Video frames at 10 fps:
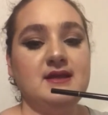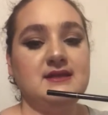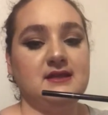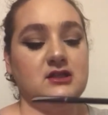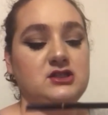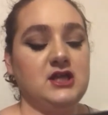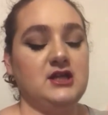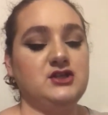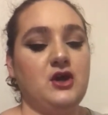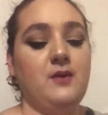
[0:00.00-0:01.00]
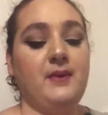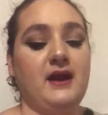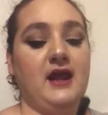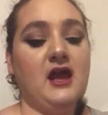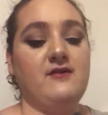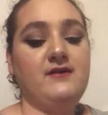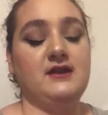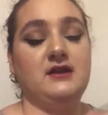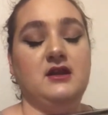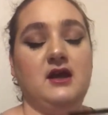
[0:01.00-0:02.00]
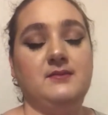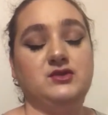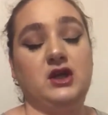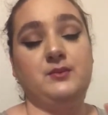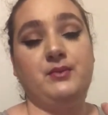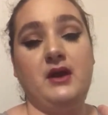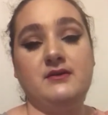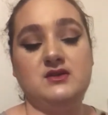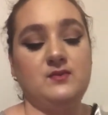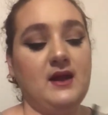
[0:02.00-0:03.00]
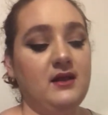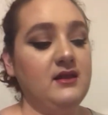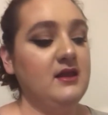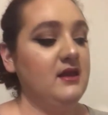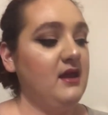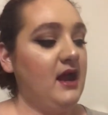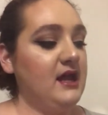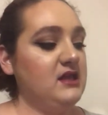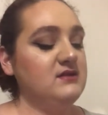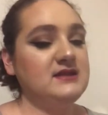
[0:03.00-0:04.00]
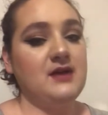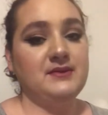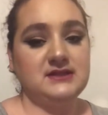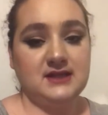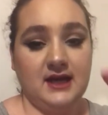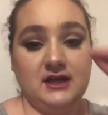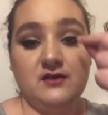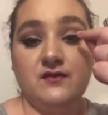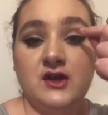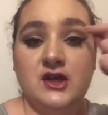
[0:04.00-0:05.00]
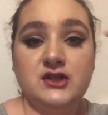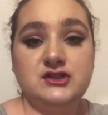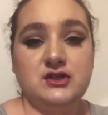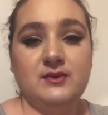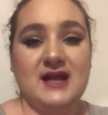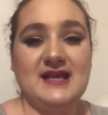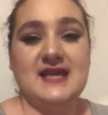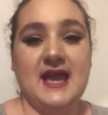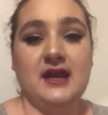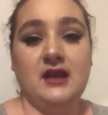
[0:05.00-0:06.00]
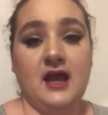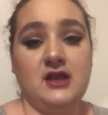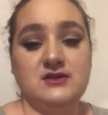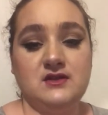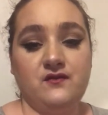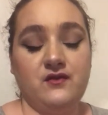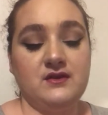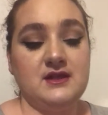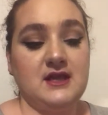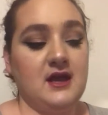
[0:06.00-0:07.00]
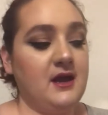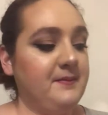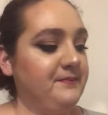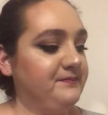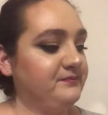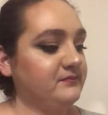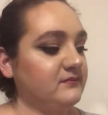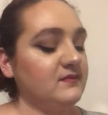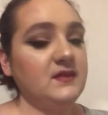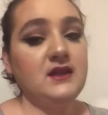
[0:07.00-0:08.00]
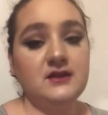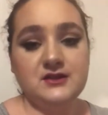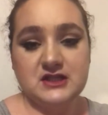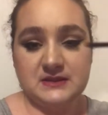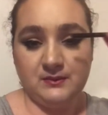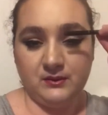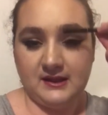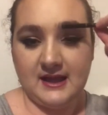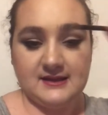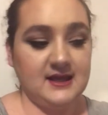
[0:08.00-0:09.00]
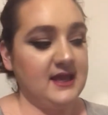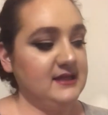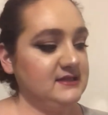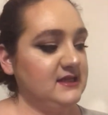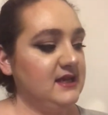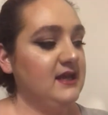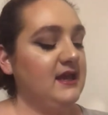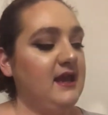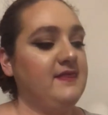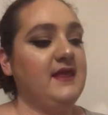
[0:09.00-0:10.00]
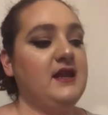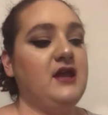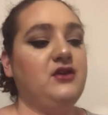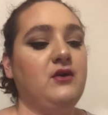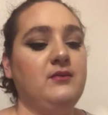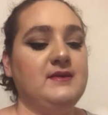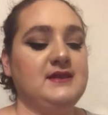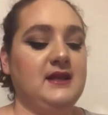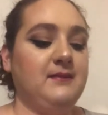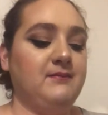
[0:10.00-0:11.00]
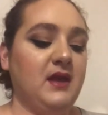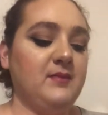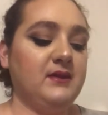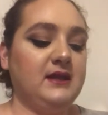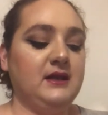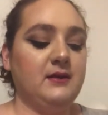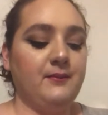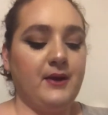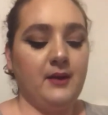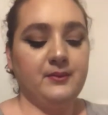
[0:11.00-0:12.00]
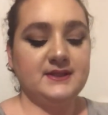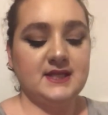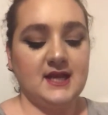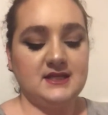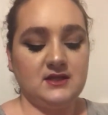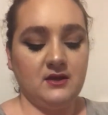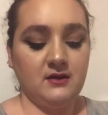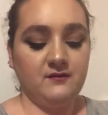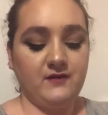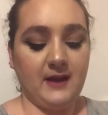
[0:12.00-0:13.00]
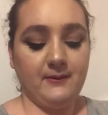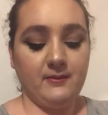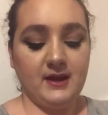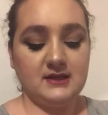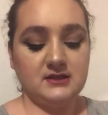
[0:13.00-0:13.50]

Wiz in the shade Taupe, and I have in dark brown as well. I use that one to kind of do what I can, and I use it for the spoolie at the end. And then I go in with the Maybelline Brow Precise Fiber